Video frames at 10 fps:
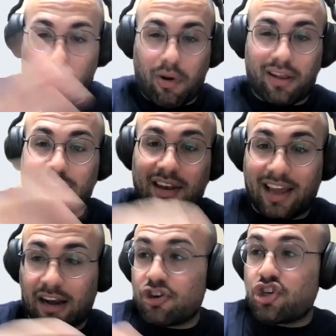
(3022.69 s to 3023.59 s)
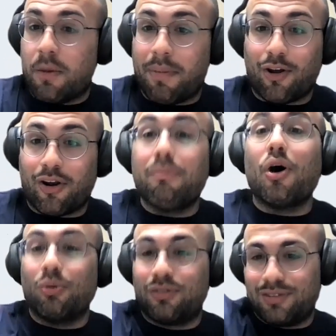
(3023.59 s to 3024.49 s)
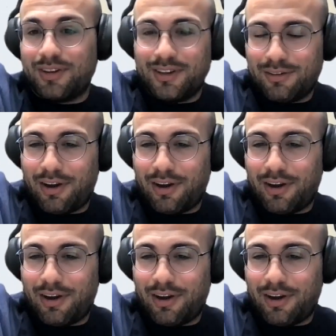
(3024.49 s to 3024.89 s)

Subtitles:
rather than kind of ship it on a boat,